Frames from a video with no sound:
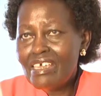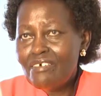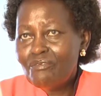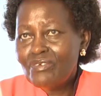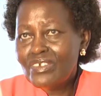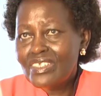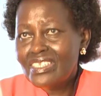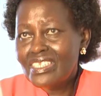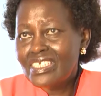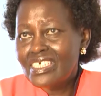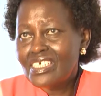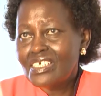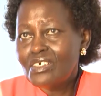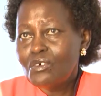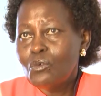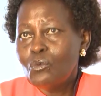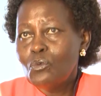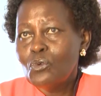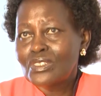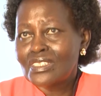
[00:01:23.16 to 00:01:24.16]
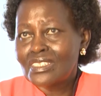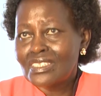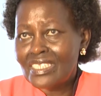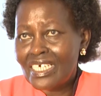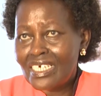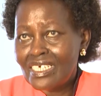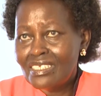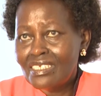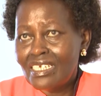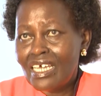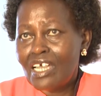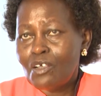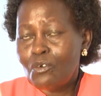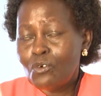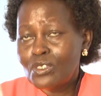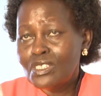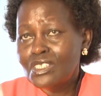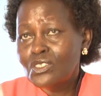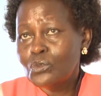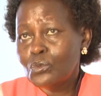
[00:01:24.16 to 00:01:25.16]
Everything was done
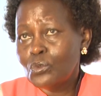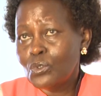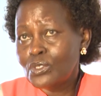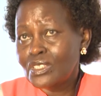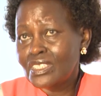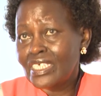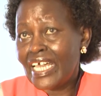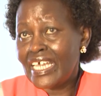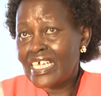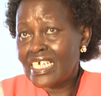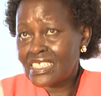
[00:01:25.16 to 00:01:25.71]
according to what I